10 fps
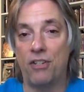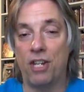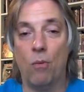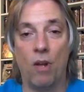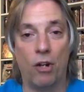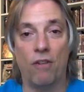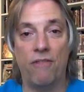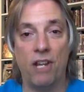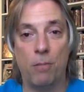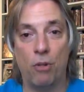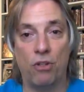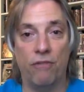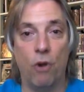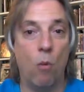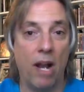They didn't want to go to Facebook to
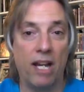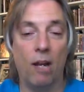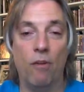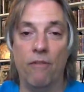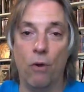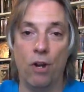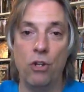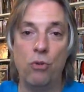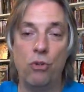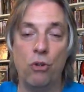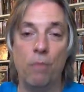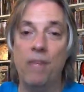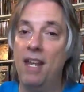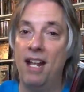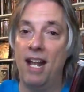vote. Why can't we vote on YouTube?
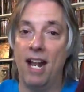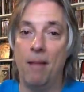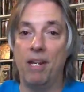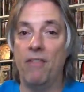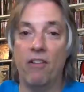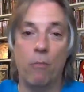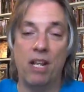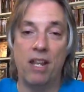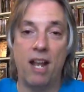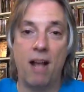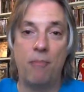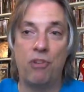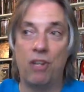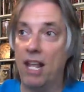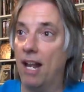And I'm giving everybody the
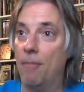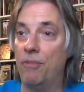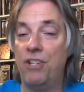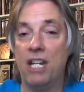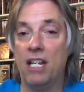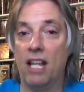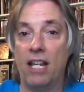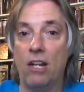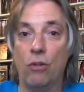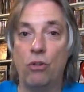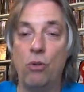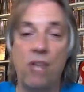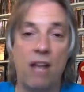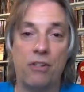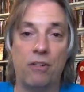option and I'm seeing like, you know,
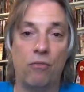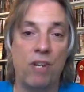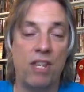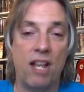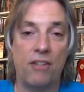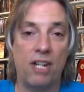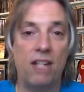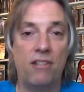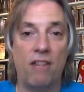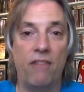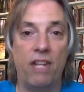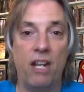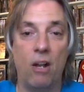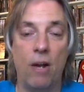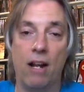2,000, 3,000 hits on a
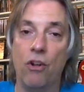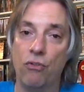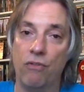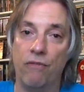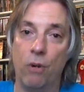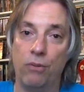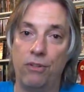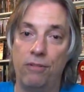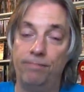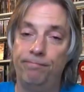video and 100 votes.